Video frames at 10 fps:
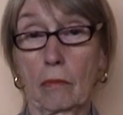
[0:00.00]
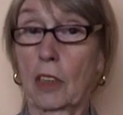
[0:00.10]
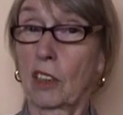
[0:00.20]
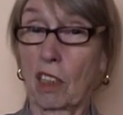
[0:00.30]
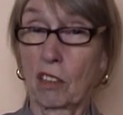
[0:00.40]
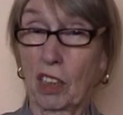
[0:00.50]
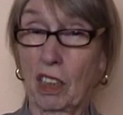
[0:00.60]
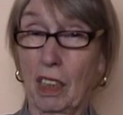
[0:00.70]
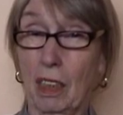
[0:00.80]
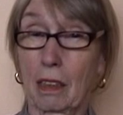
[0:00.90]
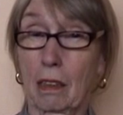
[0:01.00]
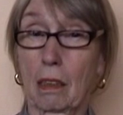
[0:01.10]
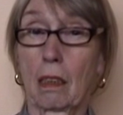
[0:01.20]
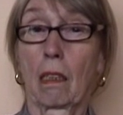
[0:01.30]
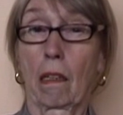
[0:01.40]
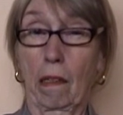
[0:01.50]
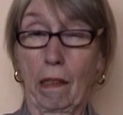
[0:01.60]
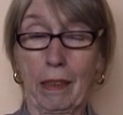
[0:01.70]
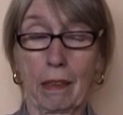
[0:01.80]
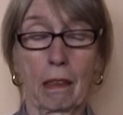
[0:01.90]
Sounds good, huh?
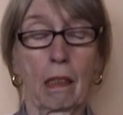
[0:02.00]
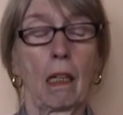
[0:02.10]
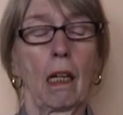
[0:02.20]
Right.